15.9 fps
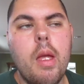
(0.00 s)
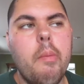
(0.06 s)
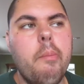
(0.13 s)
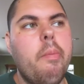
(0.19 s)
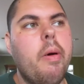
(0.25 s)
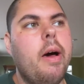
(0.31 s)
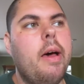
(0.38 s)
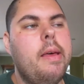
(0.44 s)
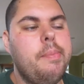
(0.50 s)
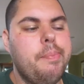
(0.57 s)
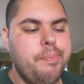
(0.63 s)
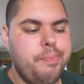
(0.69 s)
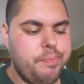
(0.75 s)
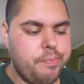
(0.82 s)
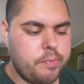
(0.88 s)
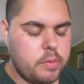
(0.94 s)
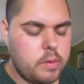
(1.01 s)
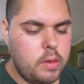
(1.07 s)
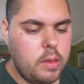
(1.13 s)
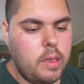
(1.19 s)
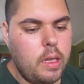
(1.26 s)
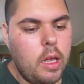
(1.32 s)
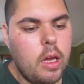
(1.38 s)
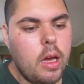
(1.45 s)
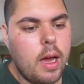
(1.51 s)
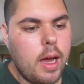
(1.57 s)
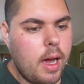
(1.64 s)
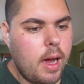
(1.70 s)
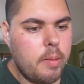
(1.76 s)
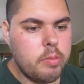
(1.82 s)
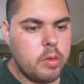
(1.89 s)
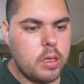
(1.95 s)
but
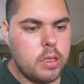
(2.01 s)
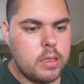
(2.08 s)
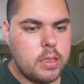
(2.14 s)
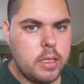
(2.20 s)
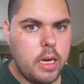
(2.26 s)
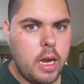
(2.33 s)
I'm gonna see